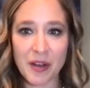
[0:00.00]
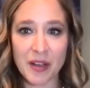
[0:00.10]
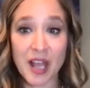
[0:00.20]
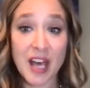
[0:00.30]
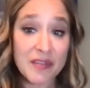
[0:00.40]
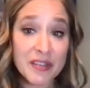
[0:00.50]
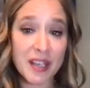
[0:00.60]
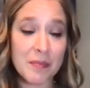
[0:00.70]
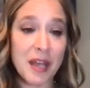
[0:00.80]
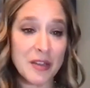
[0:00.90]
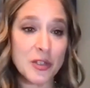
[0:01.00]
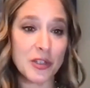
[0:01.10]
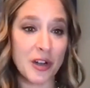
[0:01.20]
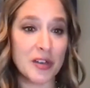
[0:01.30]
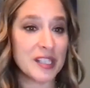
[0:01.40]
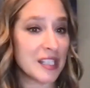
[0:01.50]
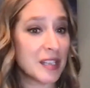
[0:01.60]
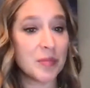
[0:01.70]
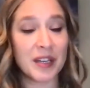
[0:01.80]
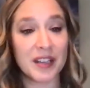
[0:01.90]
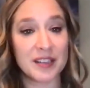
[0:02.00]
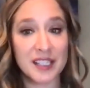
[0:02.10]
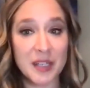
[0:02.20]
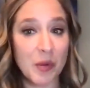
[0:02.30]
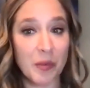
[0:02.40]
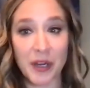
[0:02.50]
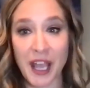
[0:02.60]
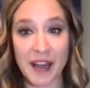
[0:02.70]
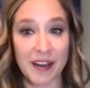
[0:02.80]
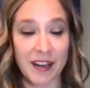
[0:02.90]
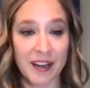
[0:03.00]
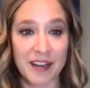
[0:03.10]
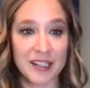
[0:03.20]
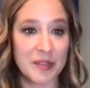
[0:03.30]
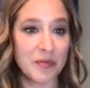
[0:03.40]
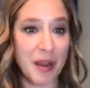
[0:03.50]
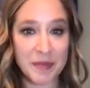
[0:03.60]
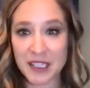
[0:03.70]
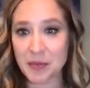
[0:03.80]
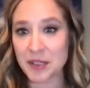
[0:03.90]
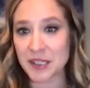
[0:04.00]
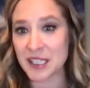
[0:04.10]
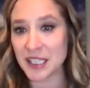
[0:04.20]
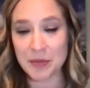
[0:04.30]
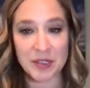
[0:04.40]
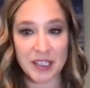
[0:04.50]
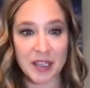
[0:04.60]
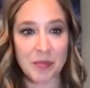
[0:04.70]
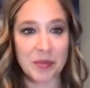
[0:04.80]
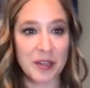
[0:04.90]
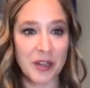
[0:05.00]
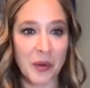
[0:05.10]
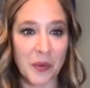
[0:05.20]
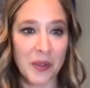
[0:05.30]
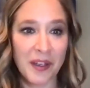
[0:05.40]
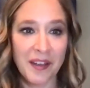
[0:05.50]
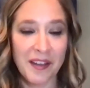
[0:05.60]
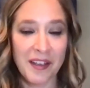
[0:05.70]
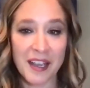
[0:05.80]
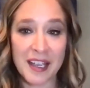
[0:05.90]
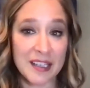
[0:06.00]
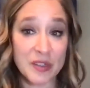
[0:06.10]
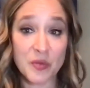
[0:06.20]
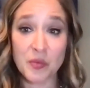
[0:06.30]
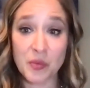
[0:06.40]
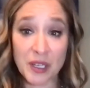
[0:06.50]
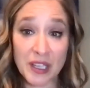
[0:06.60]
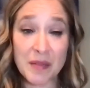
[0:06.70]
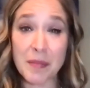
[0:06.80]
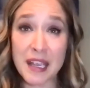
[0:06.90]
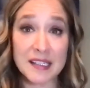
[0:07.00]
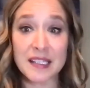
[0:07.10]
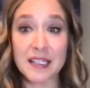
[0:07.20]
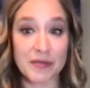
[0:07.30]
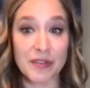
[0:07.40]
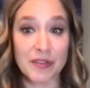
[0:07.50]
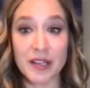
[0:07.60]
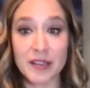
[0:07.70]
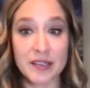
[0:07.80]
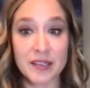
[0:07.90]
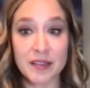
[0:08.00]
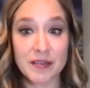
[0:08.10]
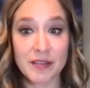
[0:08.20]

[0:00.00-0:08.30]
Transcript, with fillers: a lot of us can measure our sleep and can see what we're getting and is it rem sleep is it deep sleep you know and it's really makes a difference